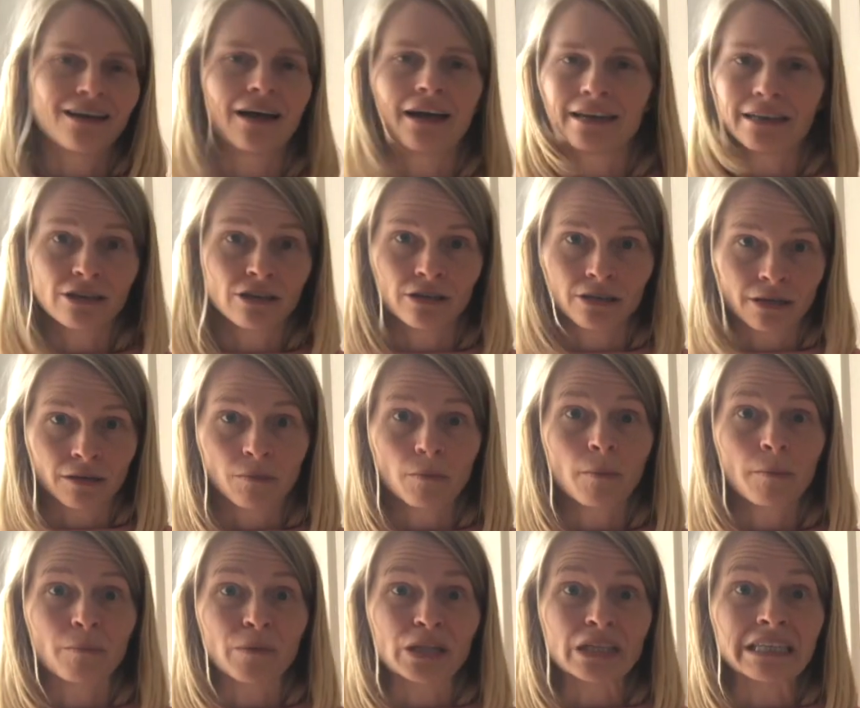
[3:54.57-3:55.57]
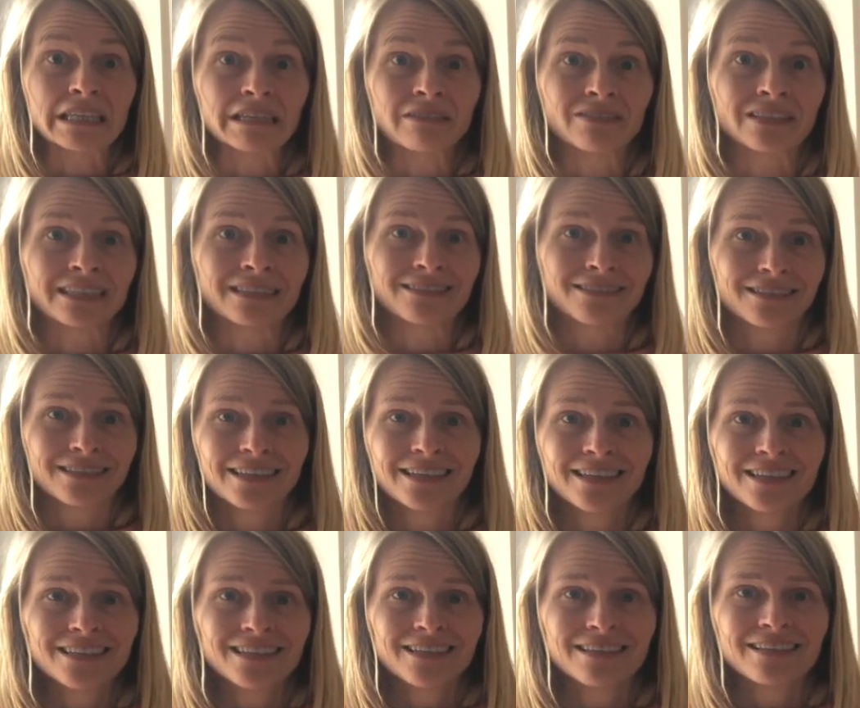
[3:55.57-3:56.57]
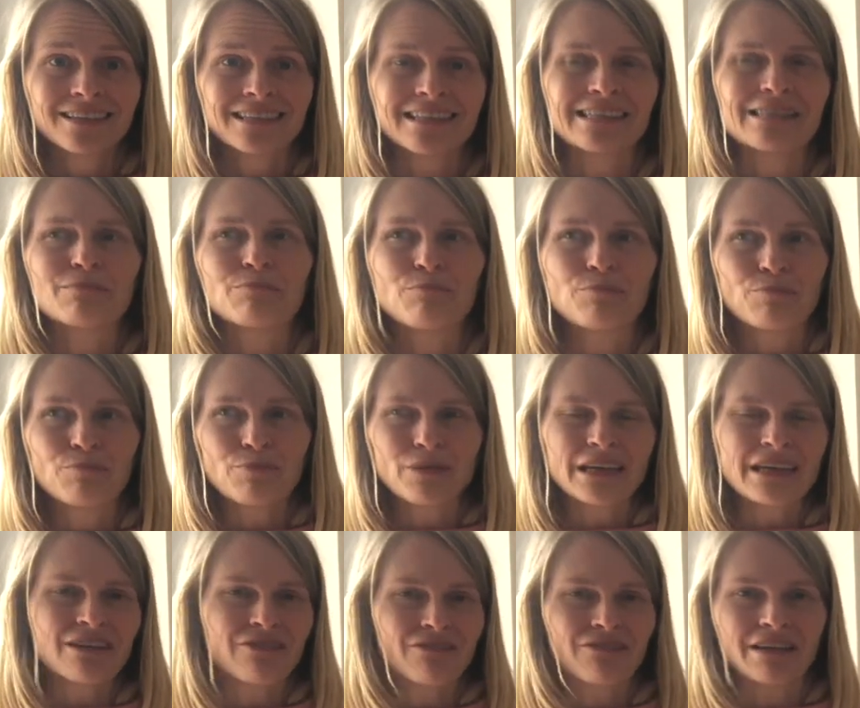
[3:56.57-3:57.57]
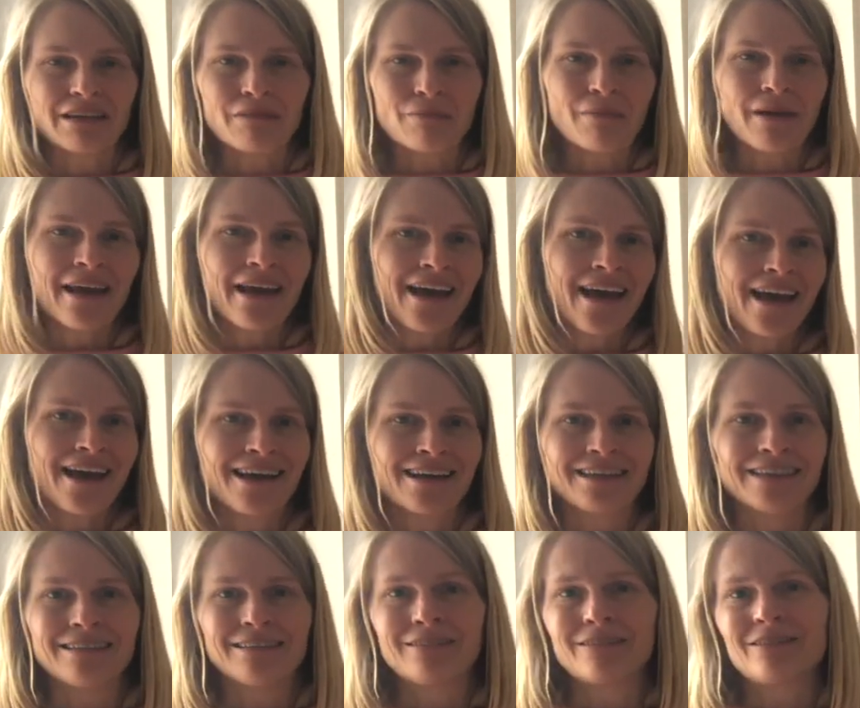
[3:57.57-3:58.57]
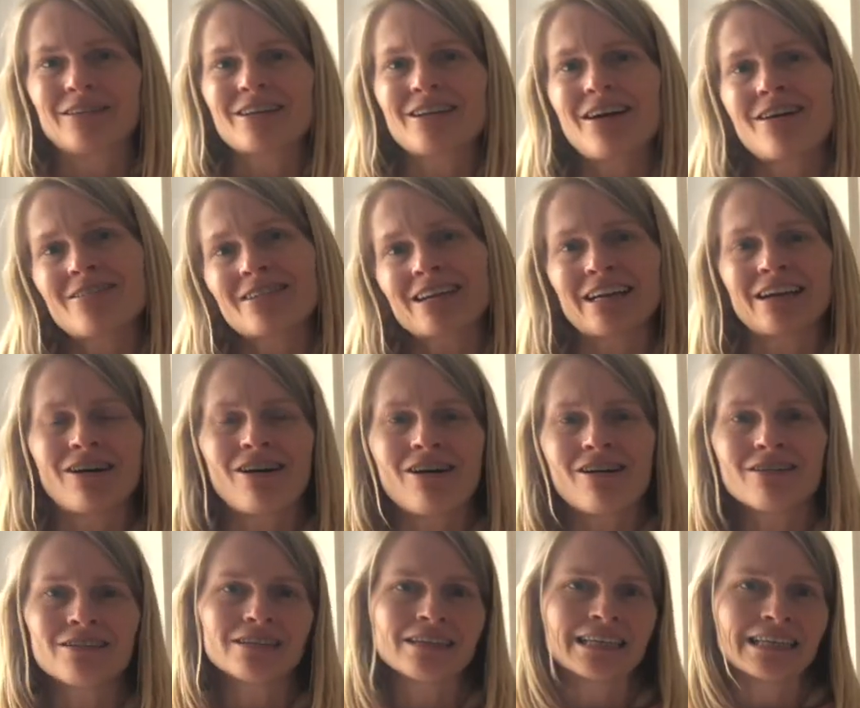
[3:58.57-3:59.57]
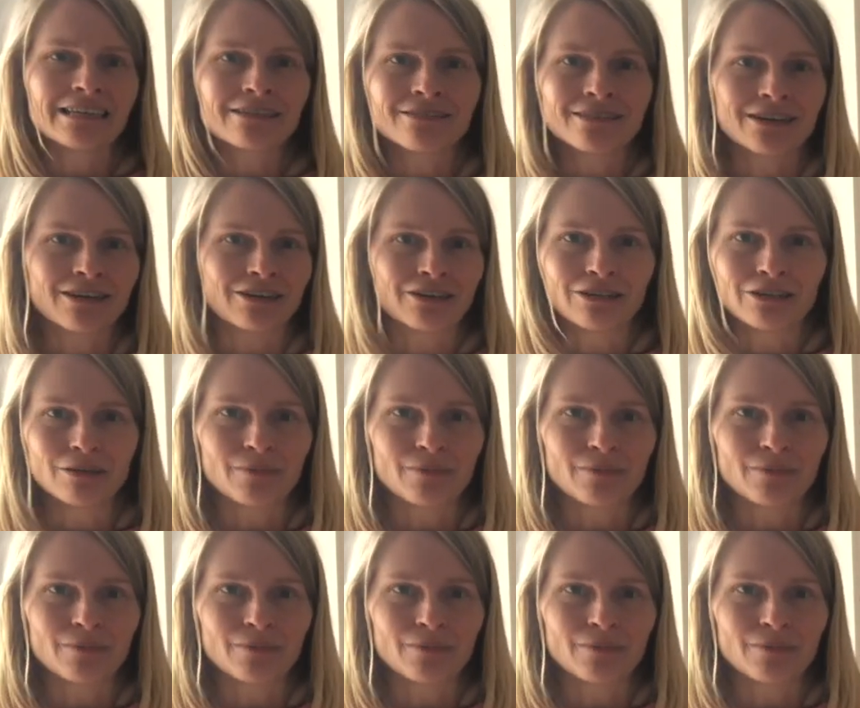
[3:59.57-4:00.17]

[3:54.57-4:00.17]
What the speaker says: I couldn't believe it. This beefy man talking all lyrical